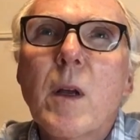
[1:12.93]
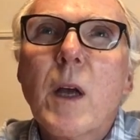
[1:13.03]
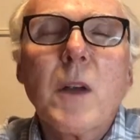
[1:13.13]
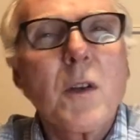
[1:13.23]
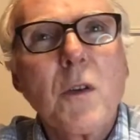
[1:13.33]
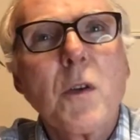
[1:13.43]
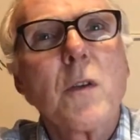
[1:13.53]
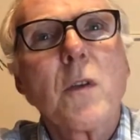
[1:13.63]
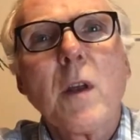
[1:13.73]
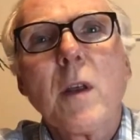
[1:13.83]
Actually, I
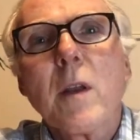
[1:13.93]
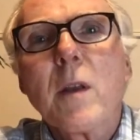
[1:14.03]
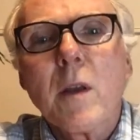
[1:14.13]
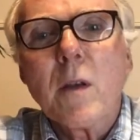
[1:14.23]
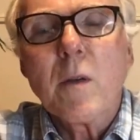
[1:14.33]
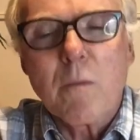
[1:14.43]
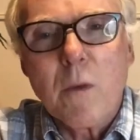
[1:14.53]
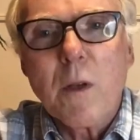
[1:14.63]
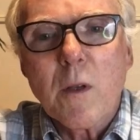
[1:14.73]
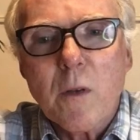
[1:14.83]
shouldn't say that. They
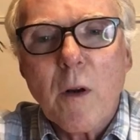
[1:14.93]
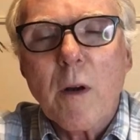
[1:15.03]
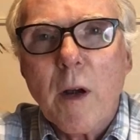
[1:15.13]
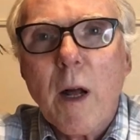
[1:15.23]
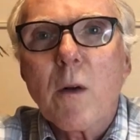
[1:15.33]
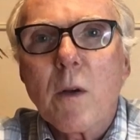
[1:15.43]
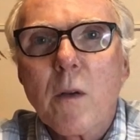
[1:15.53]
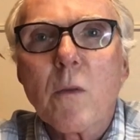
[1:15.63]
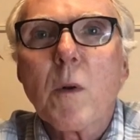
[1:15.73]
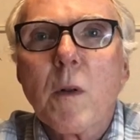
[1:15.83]
really started out
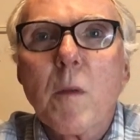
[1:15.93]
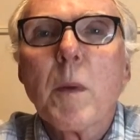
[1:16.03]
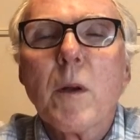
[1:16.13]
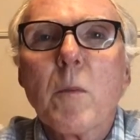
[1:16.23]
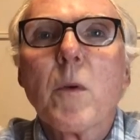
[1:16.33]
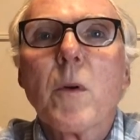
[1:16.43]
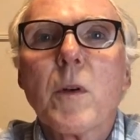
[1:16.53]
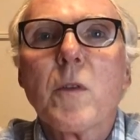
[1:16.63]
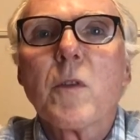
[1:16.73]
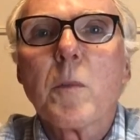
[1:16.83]
as one of the better
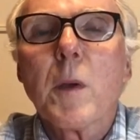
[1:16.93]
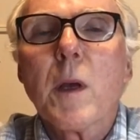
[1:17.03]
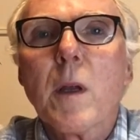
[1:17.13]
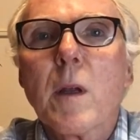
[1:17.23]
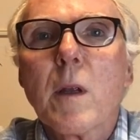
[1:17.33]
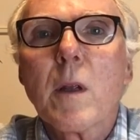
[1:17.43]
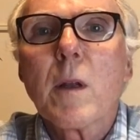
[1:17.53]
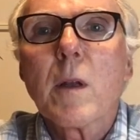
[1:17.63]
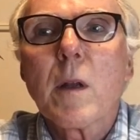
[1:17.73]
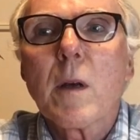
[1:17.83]
breweries in Japan,
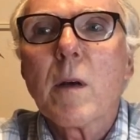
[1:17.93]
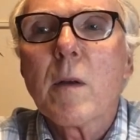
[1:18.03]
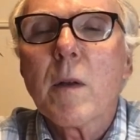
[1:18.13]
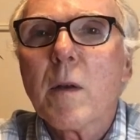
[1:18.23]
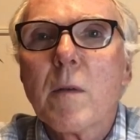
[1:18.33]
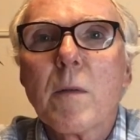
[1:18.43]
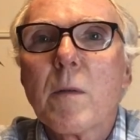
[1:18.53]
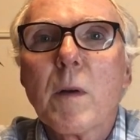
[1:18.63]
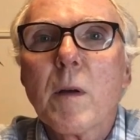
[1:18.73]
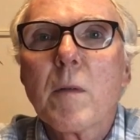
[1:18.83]
and they
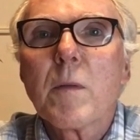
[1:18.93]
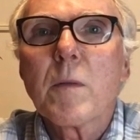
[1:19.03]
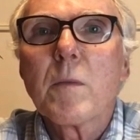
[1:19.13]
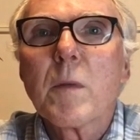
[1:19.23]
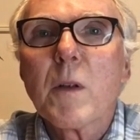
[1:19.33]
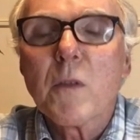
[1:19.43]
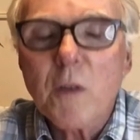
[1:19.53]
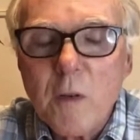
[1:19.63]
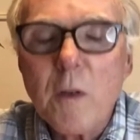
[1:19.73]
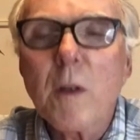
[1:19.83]
have
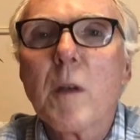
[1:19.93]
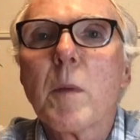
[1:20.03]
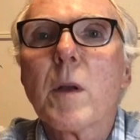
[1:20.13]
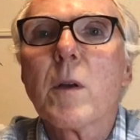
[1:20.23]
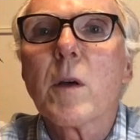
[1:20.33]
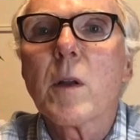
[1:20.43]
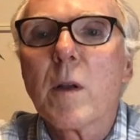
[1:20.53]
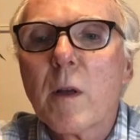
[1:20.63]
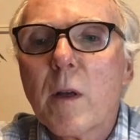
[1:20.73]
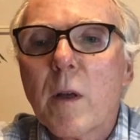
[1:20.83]
consistently been good.
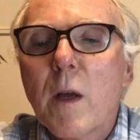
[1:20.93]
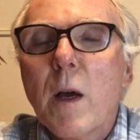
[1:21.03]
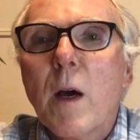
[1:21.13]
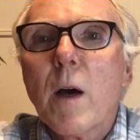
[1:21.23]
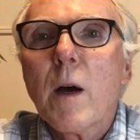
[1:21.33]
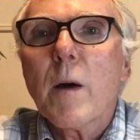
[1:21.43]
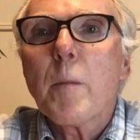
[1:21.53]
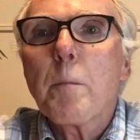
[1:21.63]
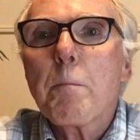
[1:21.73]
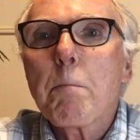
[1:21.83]

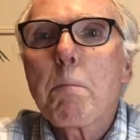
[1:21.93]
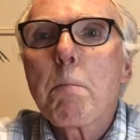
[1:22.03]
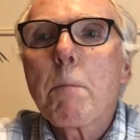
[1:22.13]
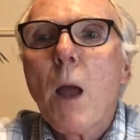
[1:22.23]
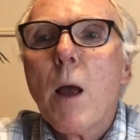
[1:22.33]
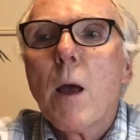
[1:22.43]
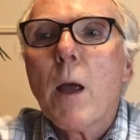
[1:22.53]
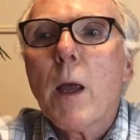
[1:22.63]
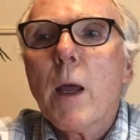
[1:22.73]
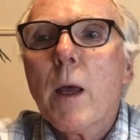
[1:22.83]

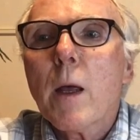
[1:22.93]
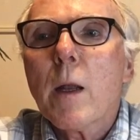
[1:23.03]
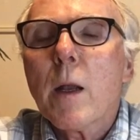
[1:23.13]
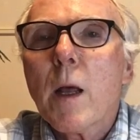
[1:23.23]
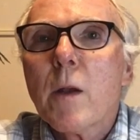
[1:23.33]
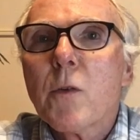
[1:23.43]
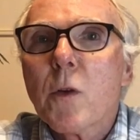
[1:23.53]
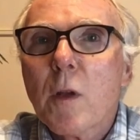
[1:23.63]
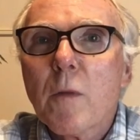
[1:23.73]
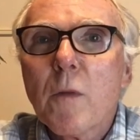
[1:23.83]
And I
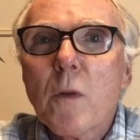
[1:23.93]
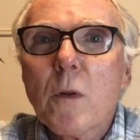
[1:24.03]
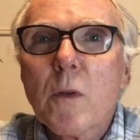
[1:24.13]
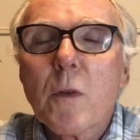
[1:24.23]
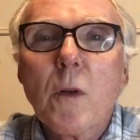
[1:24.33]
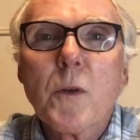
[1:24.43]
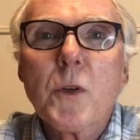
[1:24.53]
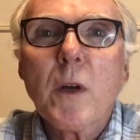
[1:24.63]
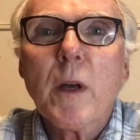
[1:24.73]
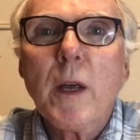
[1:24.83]
should give a full
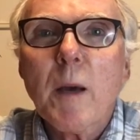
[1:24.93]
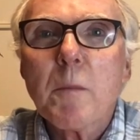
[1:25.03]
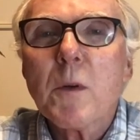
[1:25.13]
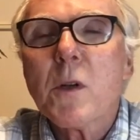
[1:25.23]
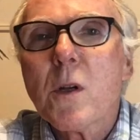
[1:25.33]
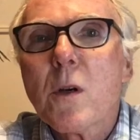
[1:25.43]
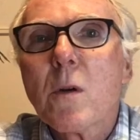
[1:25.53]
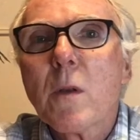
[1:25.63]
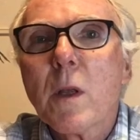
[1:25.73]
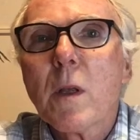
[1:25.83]
disclosure. I happen to
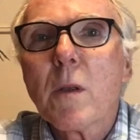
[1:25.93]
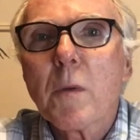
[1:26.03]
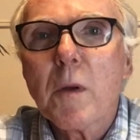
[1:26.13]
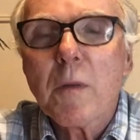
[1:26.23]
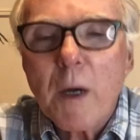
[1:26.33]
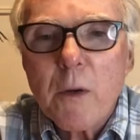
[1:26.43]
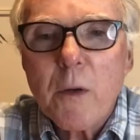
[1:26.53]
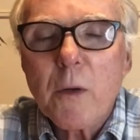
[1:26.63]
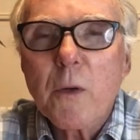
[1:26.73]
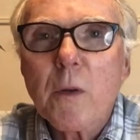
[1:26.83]
know the three
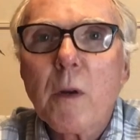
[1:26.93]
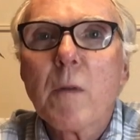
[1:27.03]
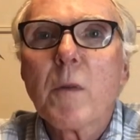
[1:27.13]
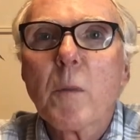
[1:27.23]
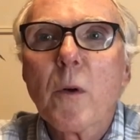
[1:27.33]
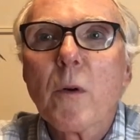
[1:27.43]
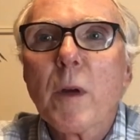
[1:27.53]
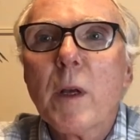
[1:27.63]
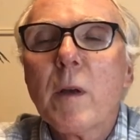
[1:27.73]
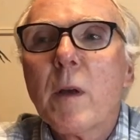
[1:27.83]
founders of the brewery.